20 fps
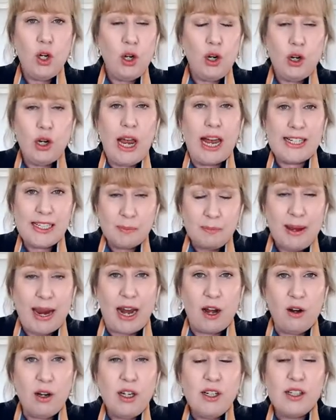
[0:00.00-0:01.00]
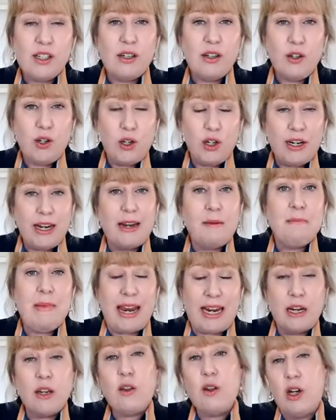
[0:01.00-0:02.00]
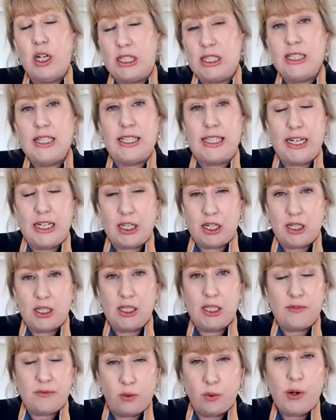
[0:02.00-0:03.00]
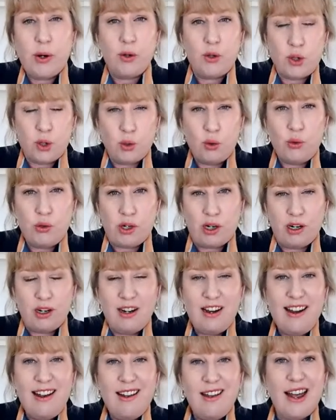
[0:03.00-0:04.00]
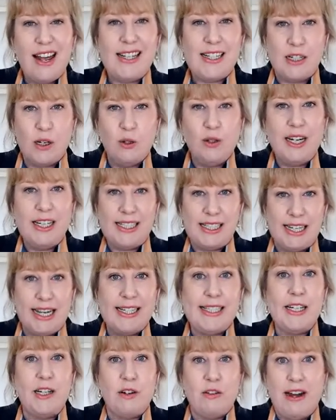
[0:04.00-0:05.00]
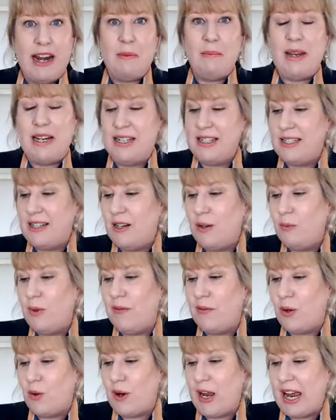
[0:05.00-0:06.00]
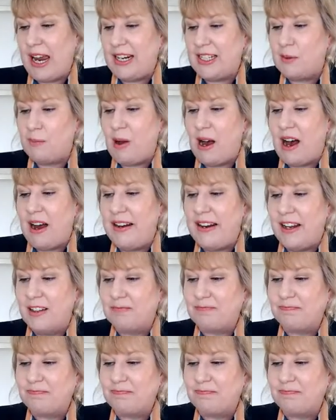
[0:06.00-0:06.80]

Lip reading: as a parent, you can make those decisions for your children as long as there's agreement with your ex-partner.